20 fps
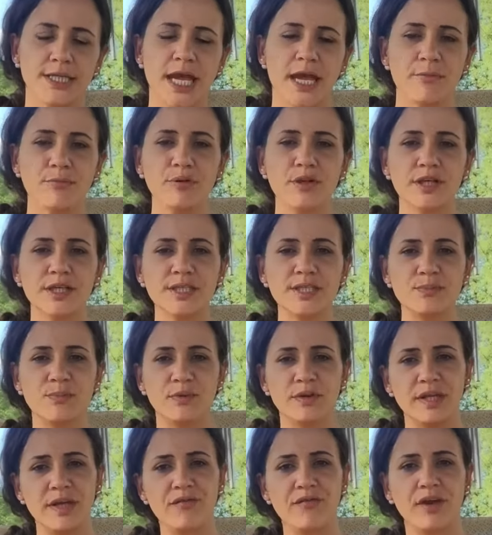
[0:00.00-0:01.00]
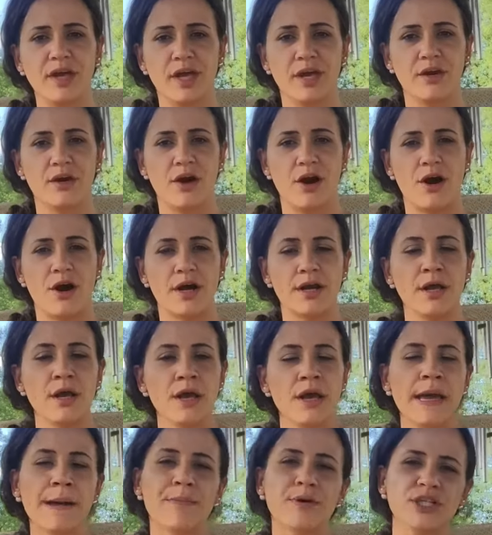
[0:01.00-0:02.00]
and plus believing in God
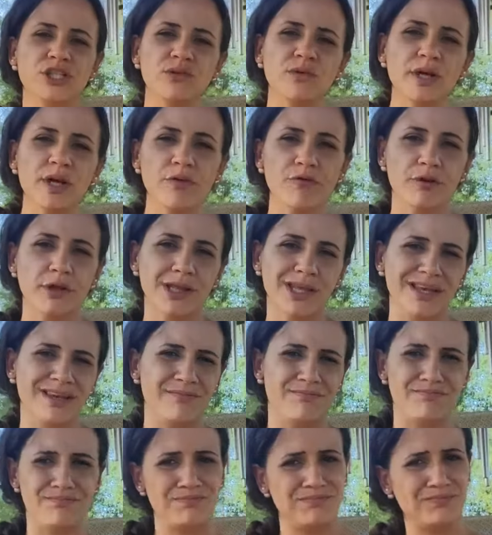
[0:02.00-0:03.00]
puts you in a really